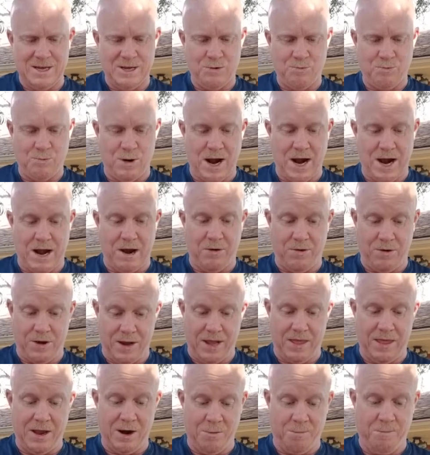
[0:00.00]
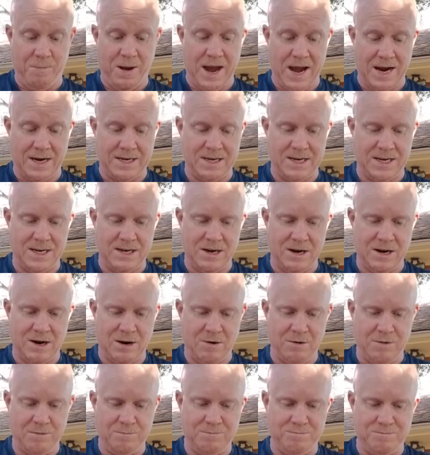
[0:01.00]
Wow, and they're packed in there
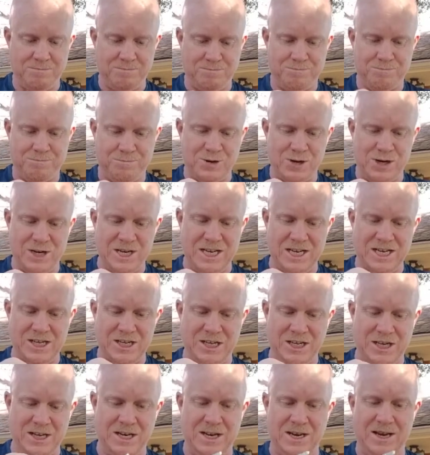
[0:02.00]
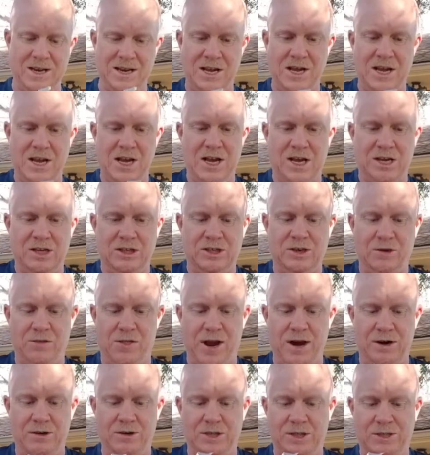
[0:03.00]
pretty good. So
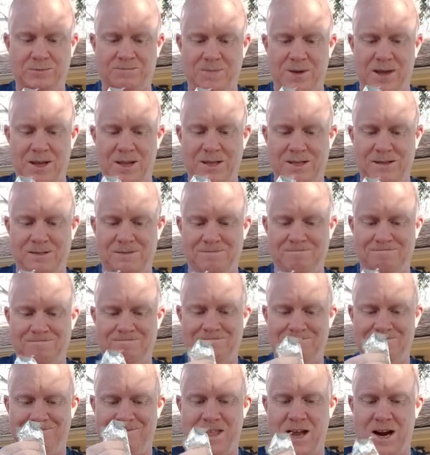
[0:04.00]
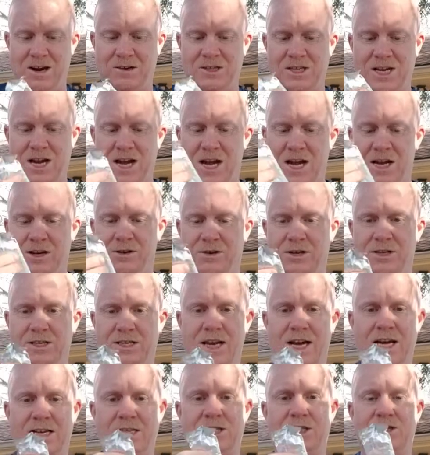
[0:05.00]
there's 100
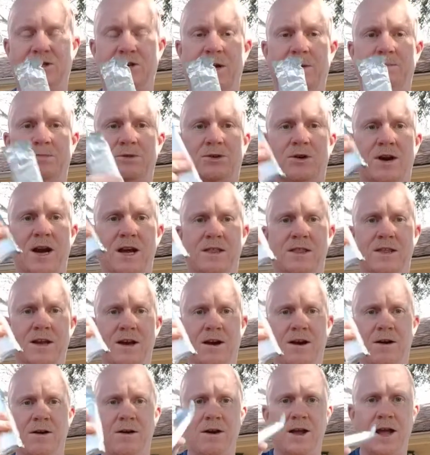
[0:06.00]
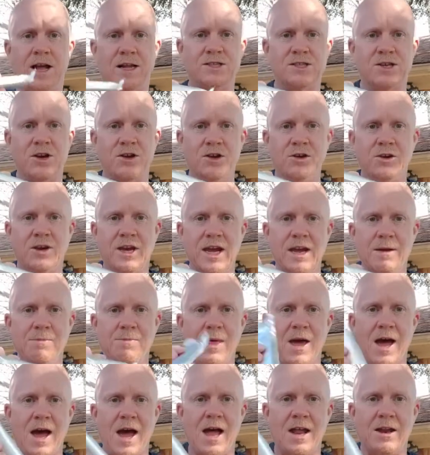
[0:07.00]
test strips right there, and so you keep
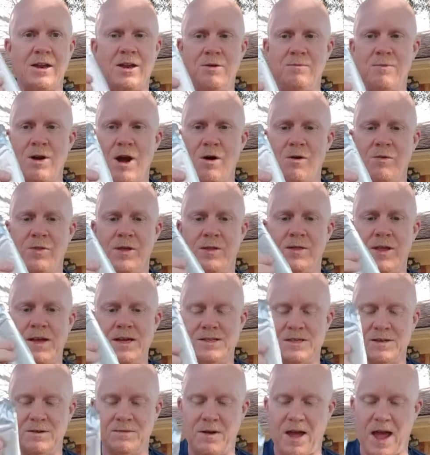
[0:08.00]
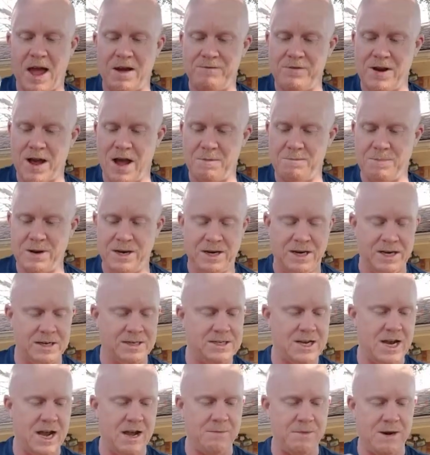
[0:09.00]
that, and you know that these have not been
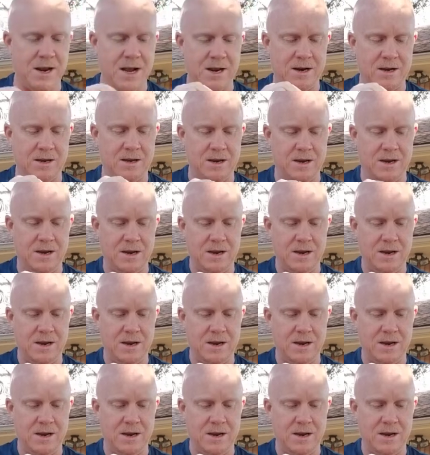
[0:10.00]
contaminated